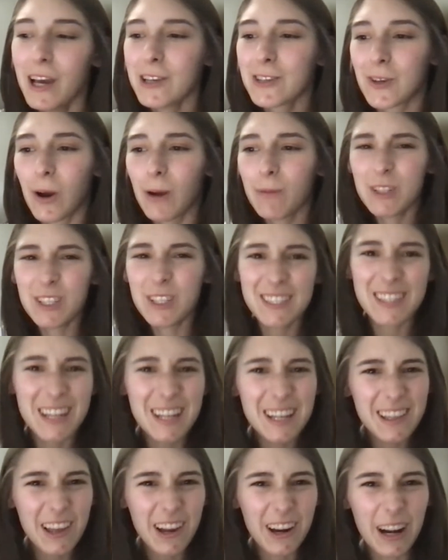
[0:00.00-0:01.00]
So I'm just
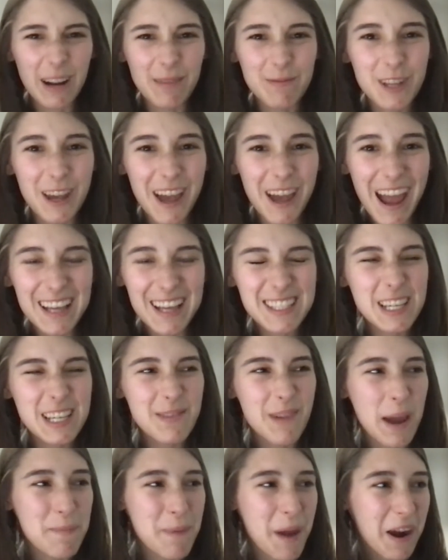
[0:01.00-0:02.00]
sitting there, and I'm
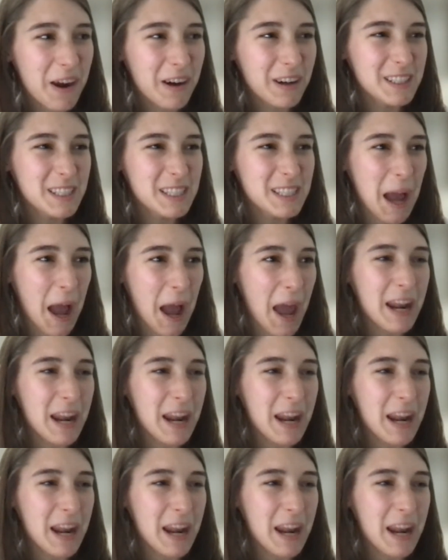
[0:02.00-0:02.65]
asking my parents,